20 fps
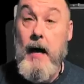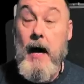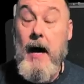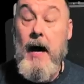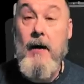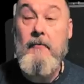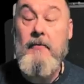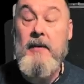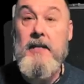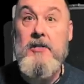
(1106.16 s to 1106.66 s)

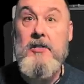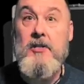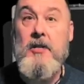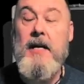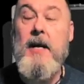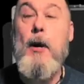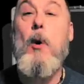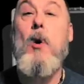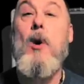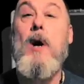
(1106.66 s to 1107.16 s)

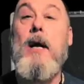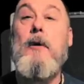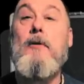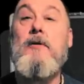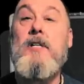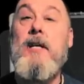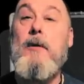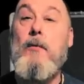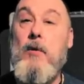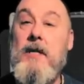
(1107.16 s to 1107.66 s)
Obviously, or
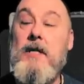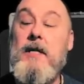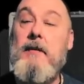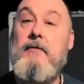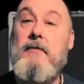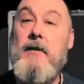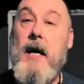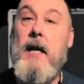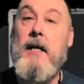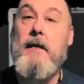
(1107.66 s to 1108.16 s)
else he wouldn't
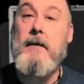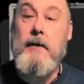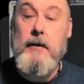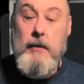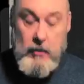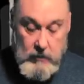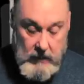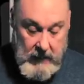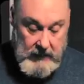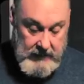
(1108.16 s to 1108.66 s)
have gotten the
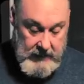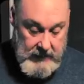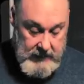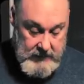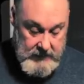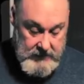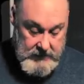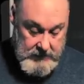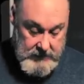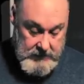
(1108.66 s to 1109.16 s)
correct
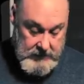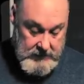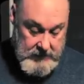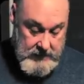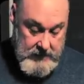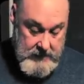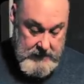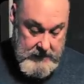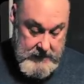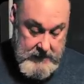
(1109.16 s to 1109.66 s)
answers.
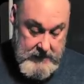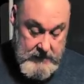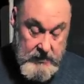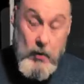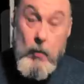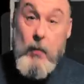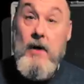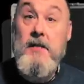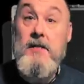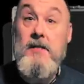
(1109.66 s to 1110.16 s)

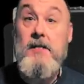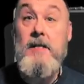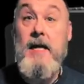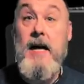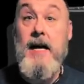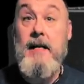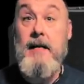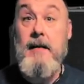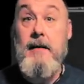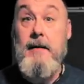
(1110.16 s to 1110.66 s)
The ones
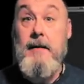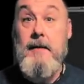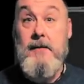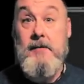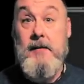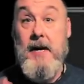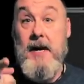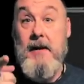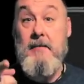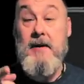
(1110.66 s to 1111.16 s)
that
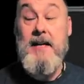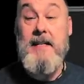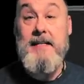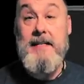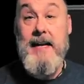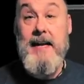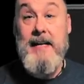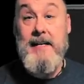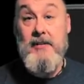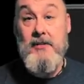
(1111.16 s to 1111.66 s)

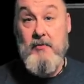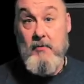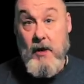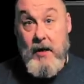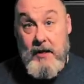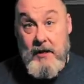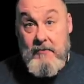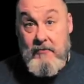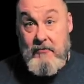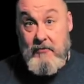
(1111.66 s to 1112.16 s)
SciManDan is
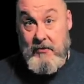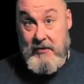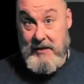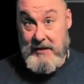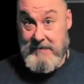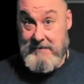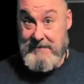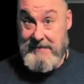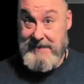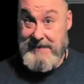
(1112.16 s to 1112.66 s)
running
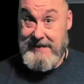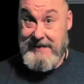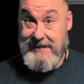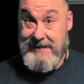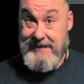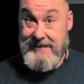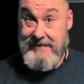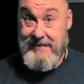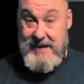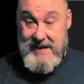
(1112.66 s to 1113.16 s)
from
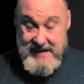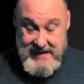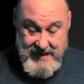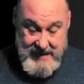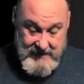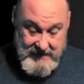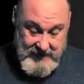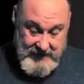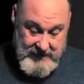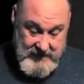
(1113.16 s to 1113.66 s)
right
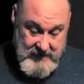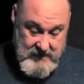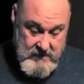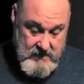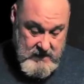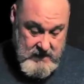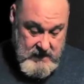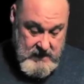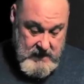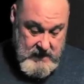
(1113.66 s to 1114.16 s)
now, you
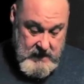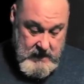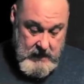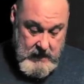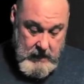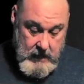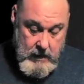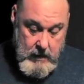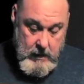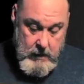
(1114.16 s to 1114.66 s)
know?
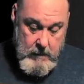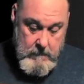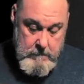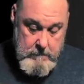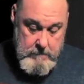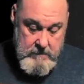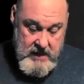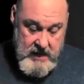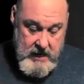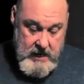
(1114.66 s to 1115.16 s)

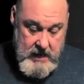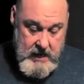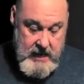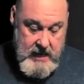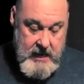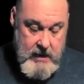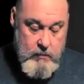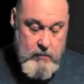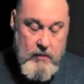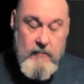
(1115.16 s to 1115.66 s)
Um,
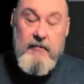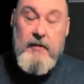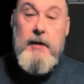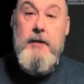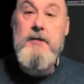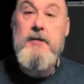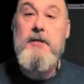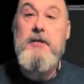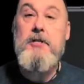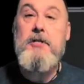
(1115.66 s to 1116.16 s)
he
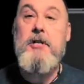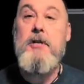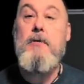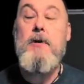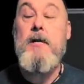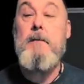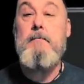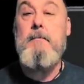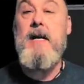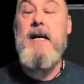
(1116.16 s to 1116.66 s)
refuses to
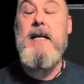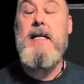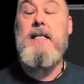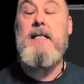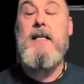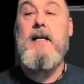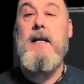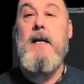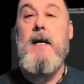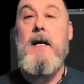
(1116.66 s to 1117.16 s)

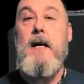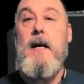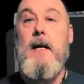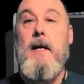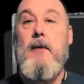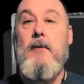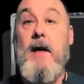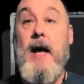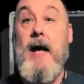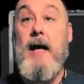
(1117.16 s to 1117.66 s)
admit
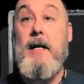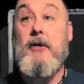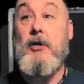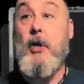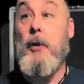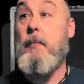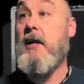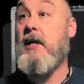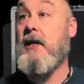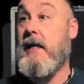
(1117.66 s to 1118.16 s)
that
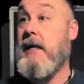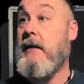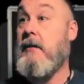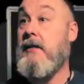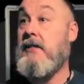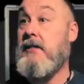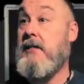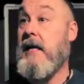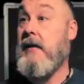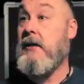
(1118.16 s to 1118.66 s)
the
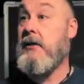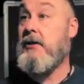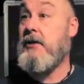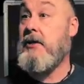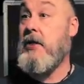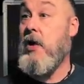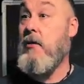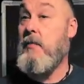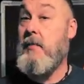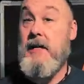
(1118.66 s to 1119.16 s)
Polaris
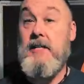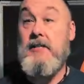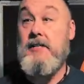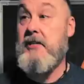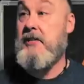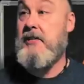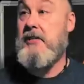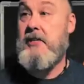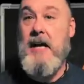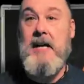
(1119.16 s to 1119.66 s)
telescope is
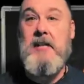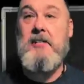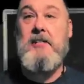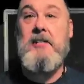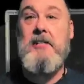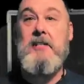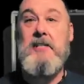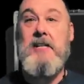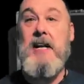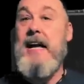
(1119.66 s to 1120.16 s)
a
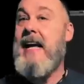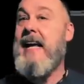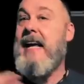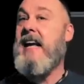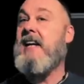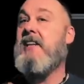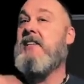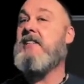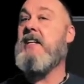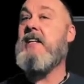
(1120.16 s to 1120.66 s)
sextant.
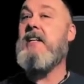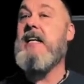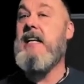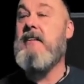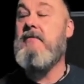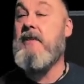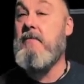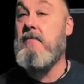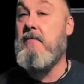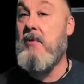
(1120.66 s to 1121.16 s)
He didn't
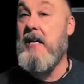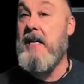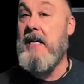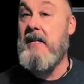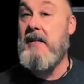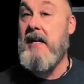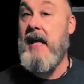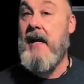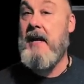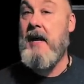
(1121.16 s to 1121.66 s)
even
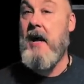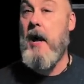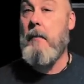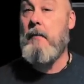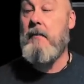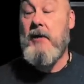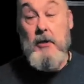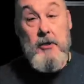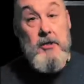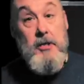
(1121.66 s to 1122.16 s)
bring that
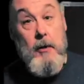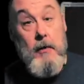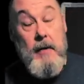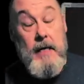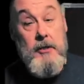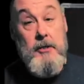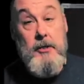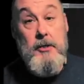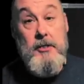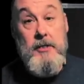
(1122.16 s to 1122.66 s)
up. You're so
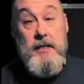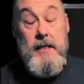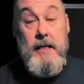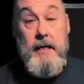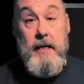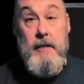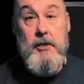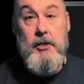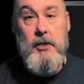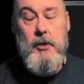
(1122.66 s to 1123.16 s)
interested
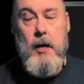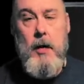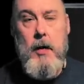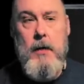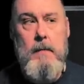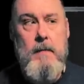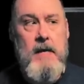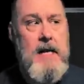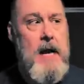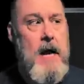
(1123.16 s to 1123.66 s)
in
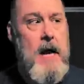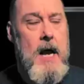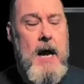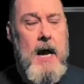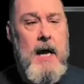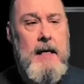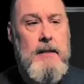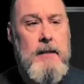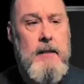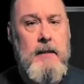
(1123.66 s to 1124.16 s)
astronomy.
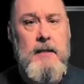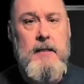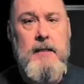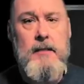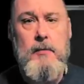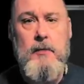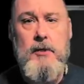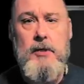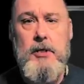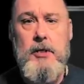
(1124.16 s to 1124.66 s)
I thought
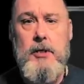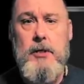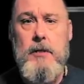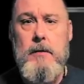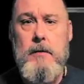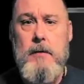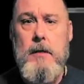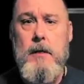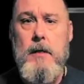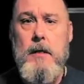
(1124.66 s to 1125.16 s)
this was
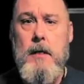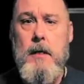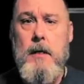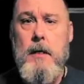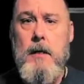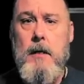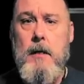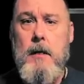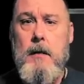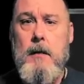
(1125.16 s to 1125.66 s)
your
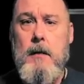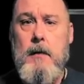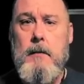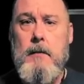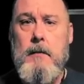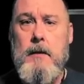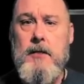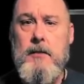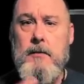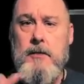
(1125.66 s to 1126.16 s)

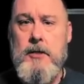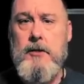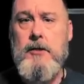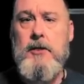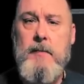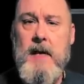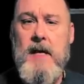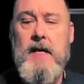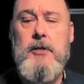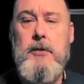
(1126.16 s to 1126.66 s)
this was your
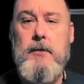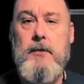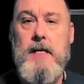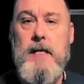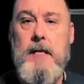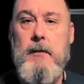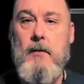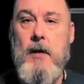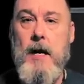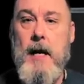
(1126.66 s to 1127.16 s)

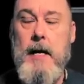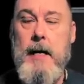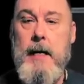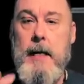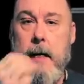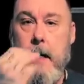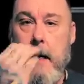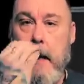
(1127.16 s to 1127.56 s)
specialty, right?